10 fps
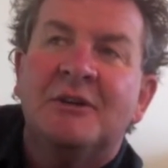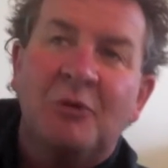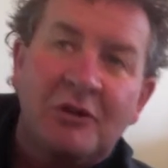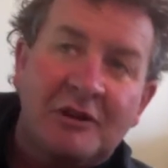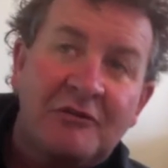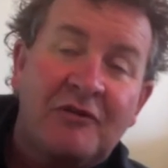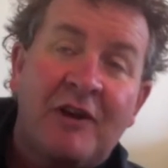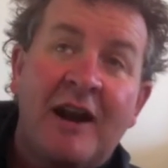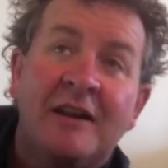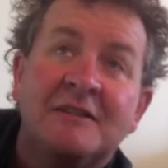Worked in
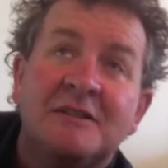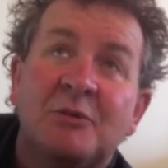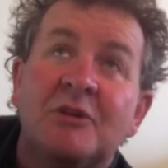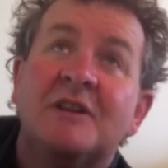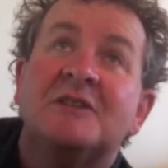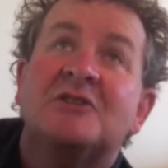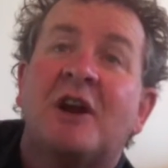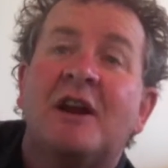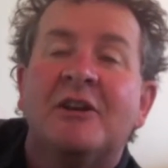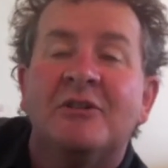France, worked in
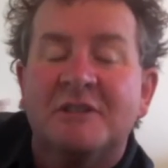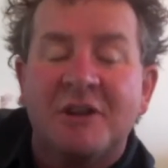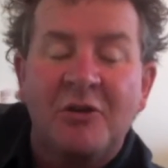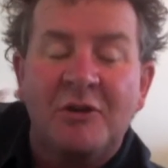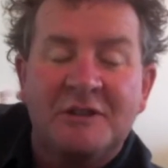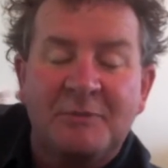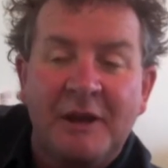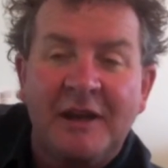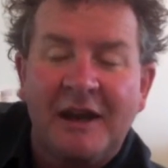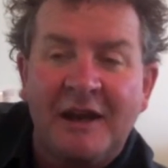Australia, and so it's
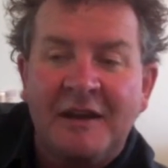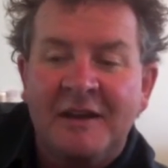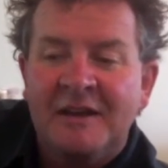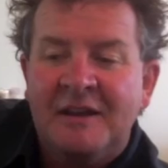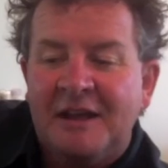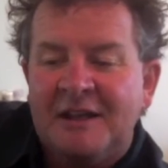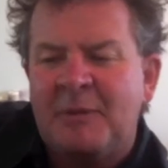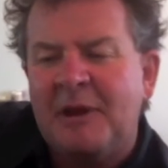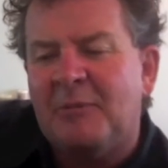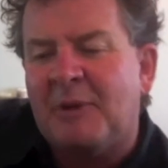been a
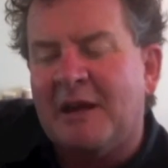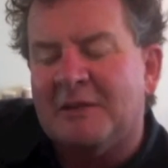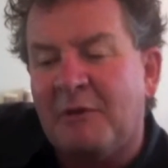blast.